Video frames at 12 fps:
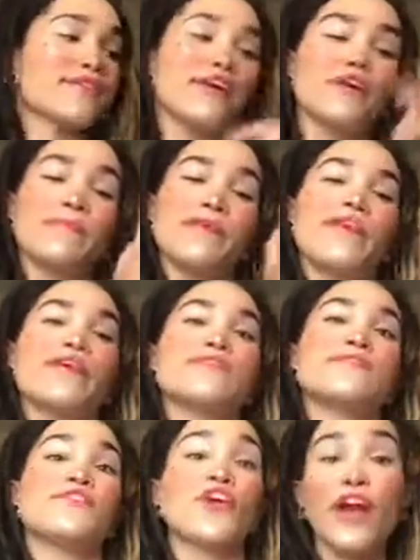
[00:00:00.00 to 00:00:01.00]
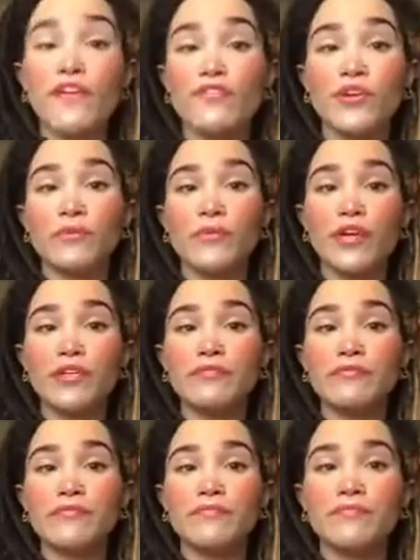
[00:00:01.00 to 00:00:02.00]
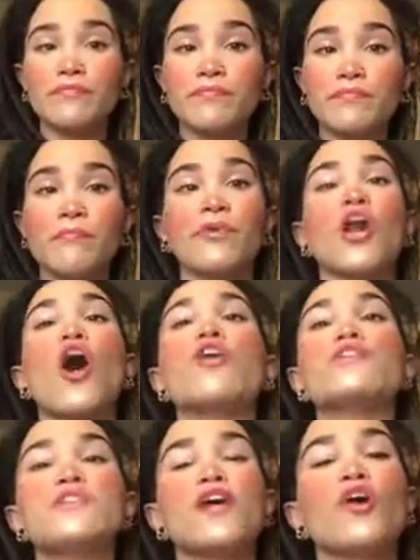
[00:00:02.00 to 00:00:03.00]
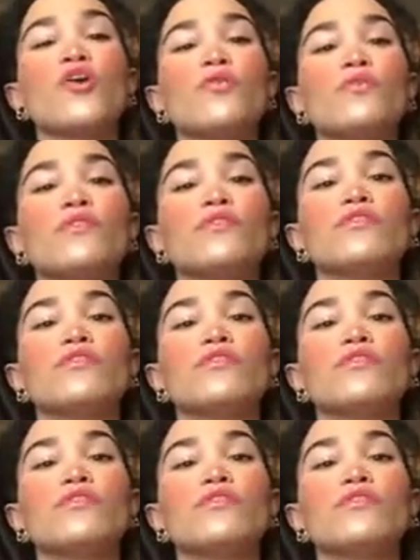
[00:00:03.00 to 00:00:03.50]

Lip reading: therapy is for everyone, but also